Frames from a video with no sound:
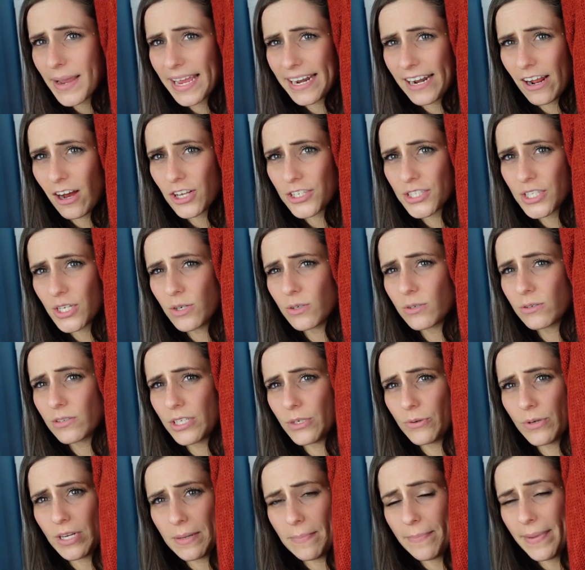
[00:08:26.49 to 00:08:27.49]
and also
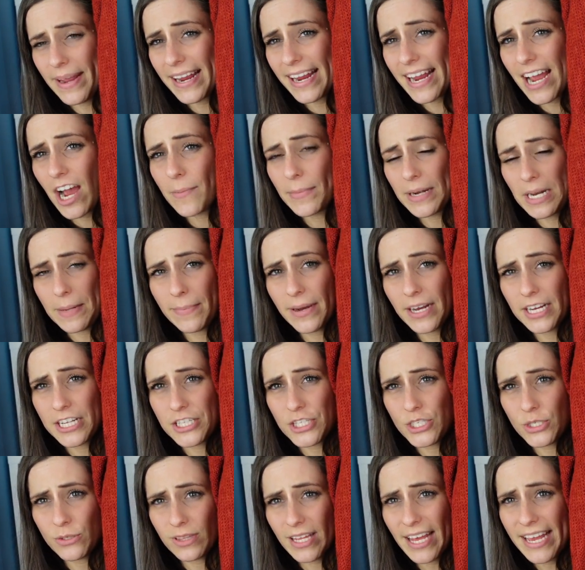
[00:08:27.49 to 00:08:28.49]
you can pick how many
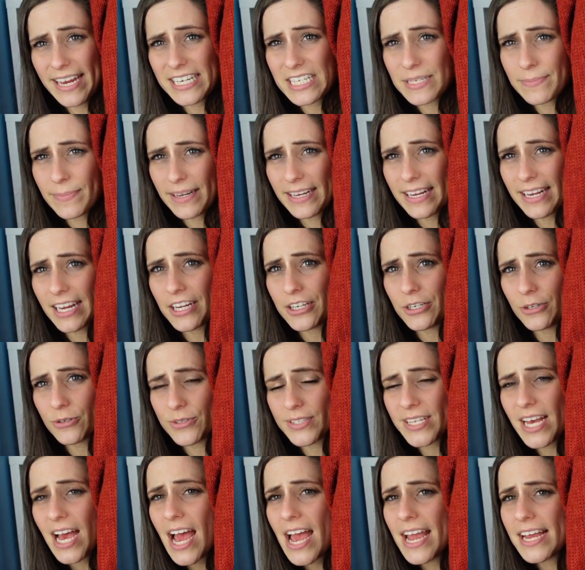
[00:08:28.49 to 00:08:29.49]
buttons you like depending on your
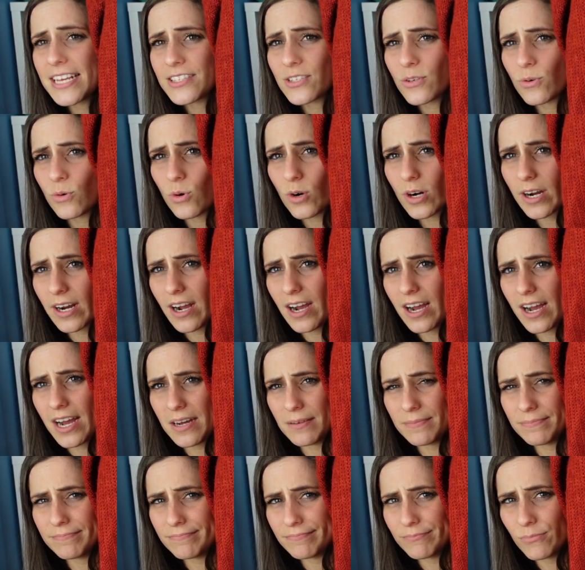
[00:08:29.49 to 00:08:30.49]
size or
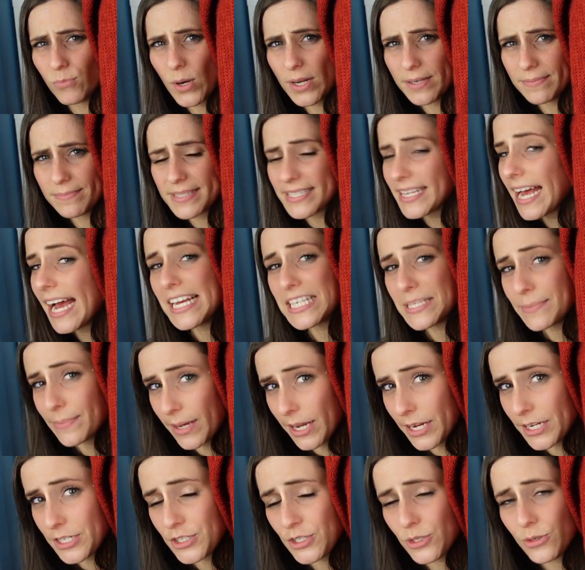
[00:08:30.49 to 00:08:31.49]
um, what size
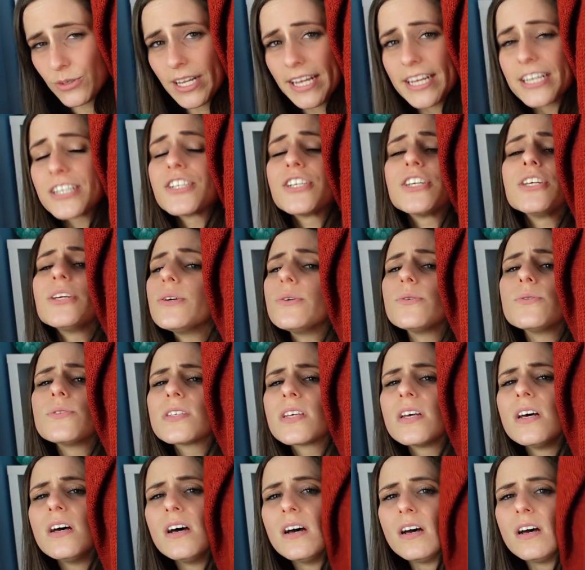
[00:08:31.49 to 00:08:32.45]
buttons you'd like to use.